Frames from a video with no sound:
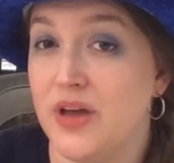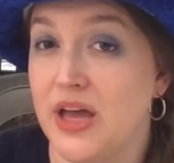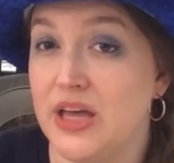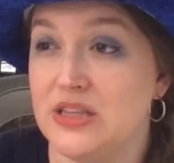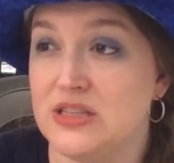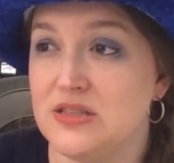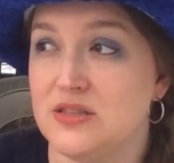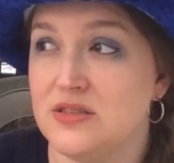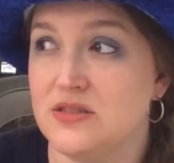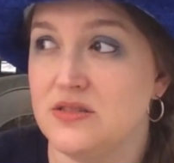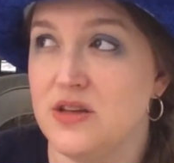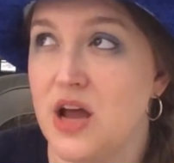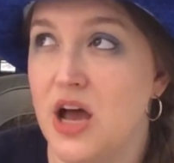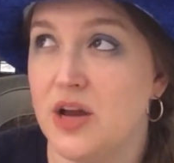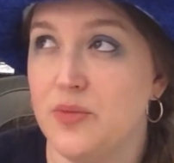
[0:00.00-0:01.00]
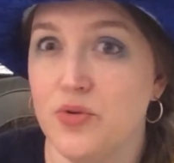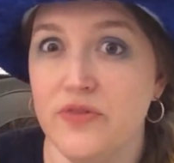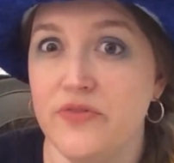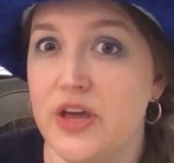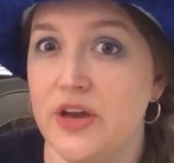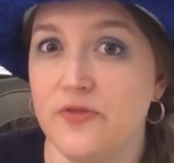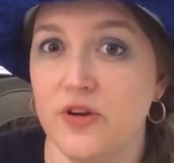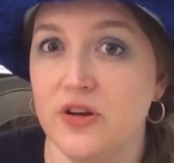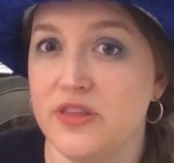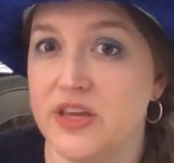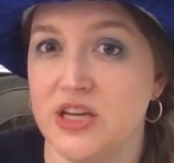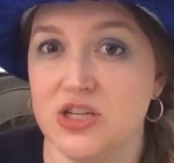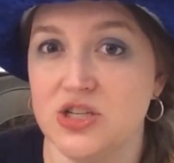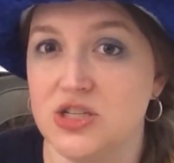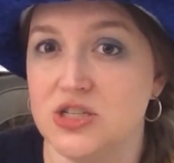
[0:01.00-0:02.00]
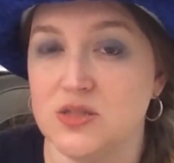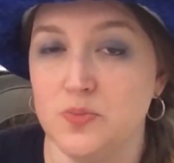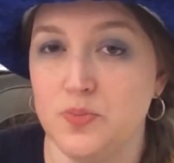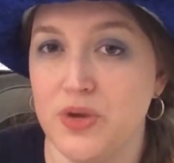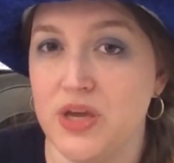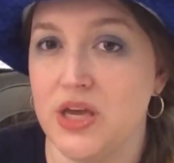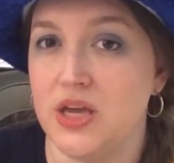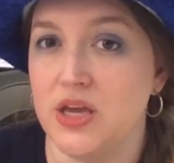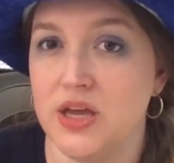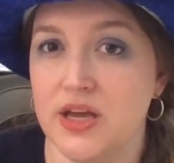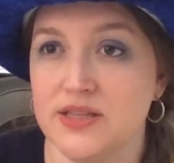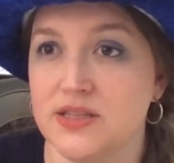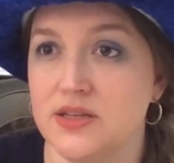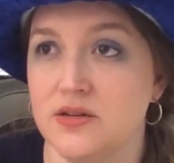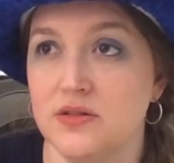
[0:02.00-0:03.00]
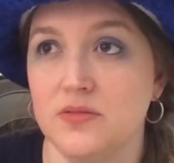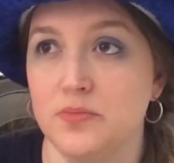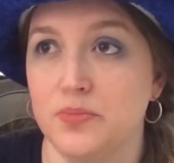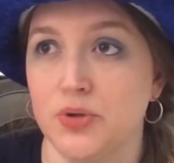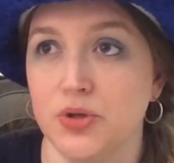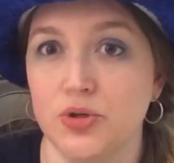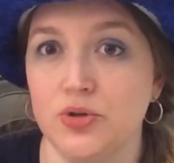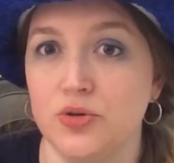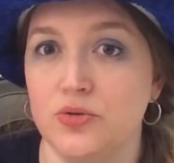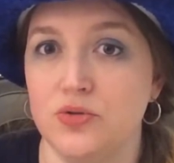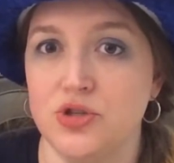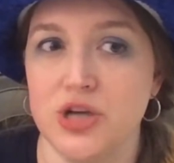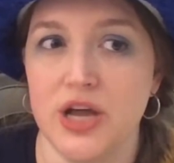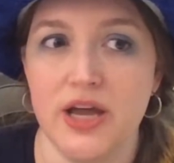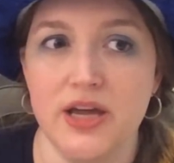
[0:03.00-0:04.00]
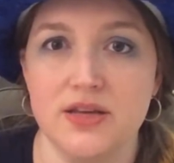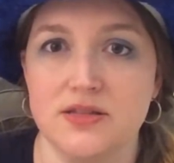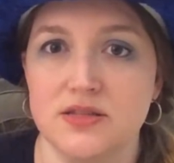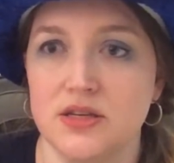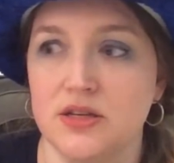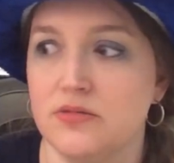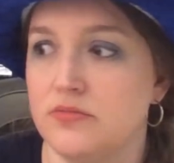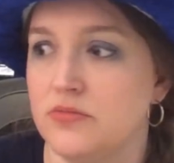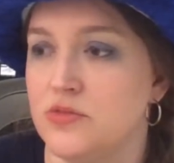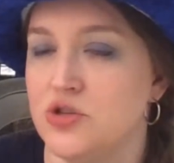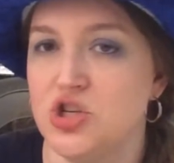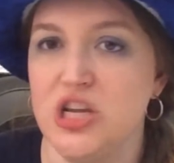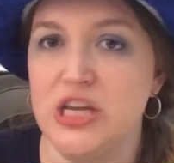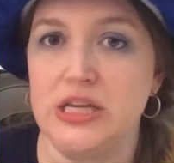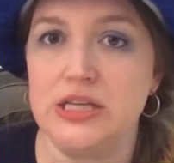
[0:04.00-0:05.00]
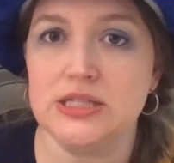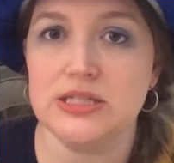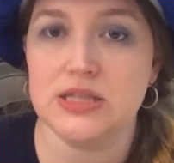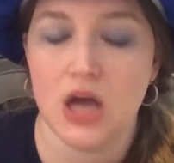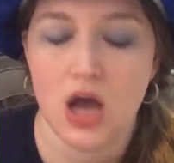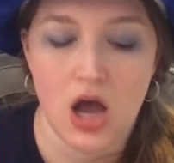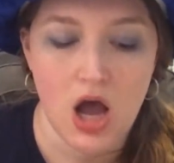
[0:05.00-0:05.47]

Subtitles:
It's not abbreviated for anything. It's just B as in blue, J as in jeans.